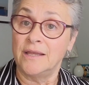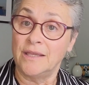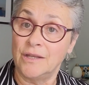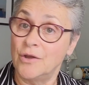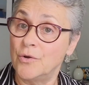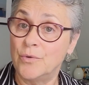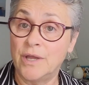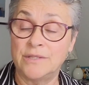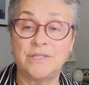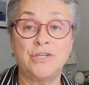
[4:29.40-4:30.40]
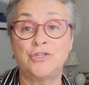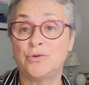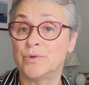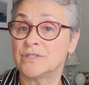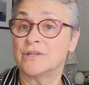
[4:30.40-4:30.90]
and teach you
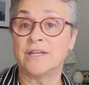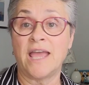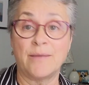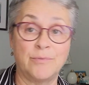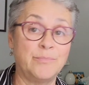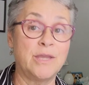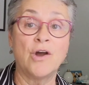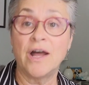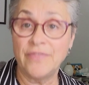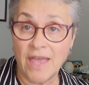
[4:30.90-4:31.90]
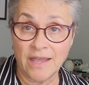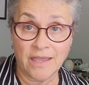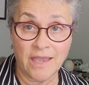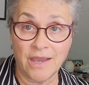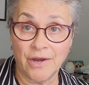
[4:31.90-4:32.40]
what's going to happen beyond that
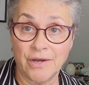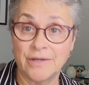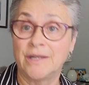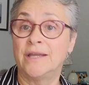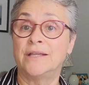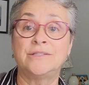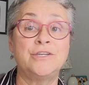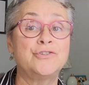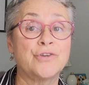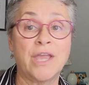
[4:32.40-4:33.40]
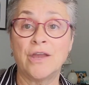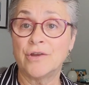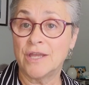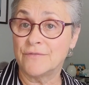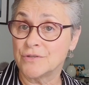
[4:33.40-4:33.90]
care and teach your
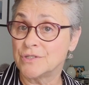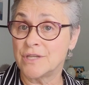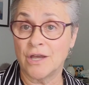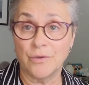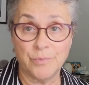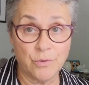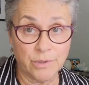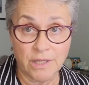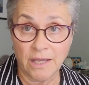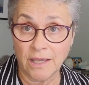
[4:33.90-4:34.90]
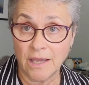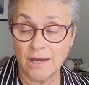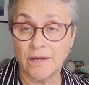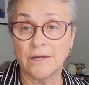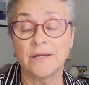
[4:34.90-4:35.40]
caregivers to help you with that
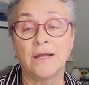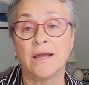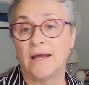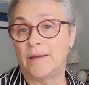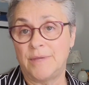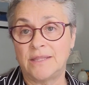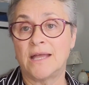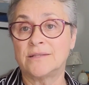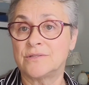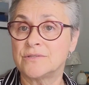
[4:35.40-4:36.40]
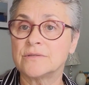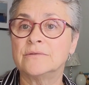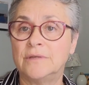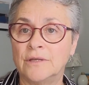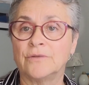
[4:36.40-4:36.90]
care. I mean, that's
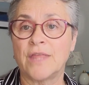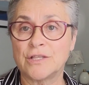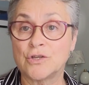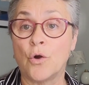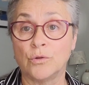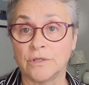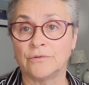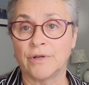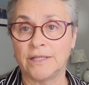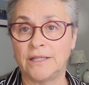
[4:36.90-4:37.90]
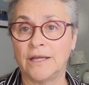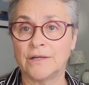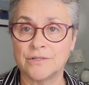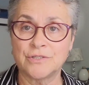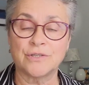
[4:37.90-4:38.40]
golden right
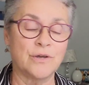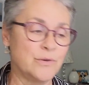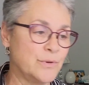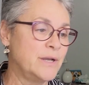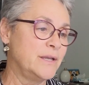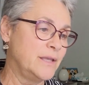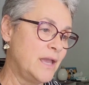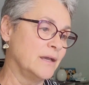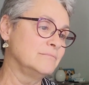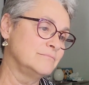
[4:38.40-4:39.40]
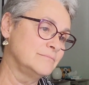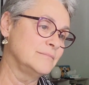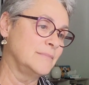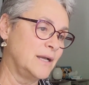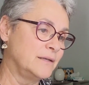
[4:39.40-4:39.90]
there. So yeah,
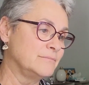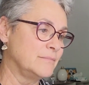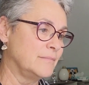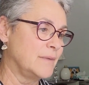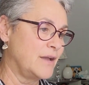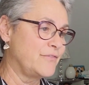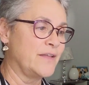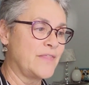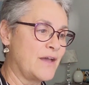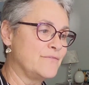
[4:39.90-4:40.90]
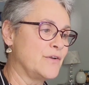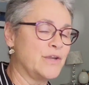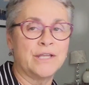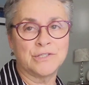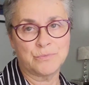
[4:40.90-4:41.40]
I find that
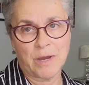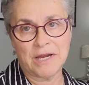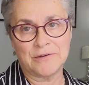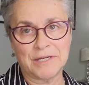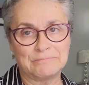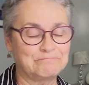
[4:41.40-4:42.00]
very inspiring.